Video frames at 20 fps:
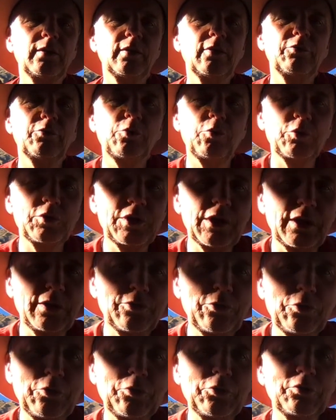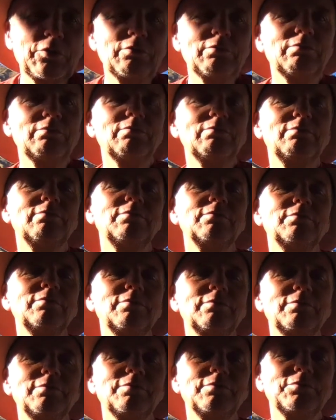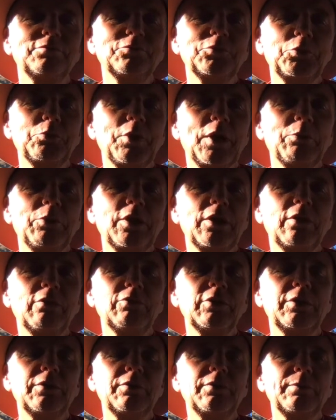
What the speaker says: Of course, I talk with my beloved.